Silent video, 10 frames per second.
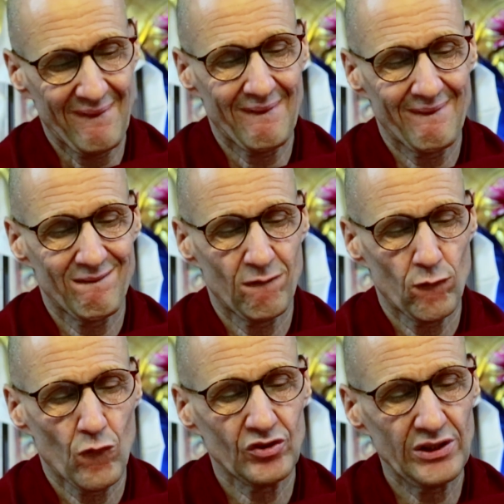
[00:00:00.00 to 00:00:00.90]
Yeah.
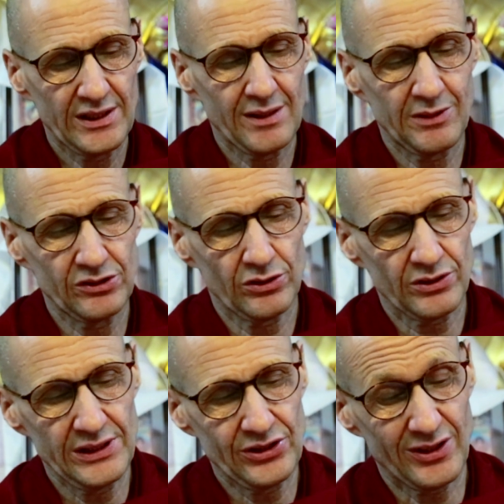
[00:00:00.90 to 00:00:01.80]
See them as your
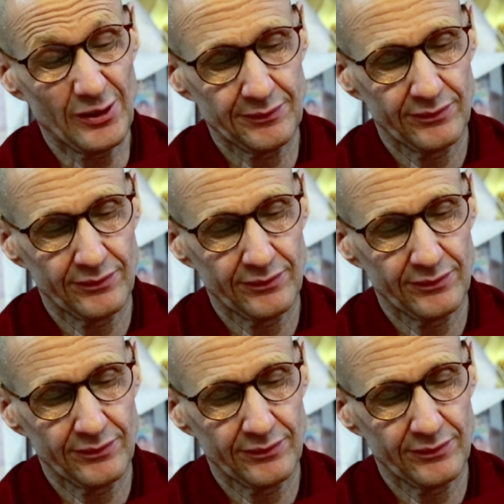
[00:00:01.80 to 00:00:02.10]
teacher.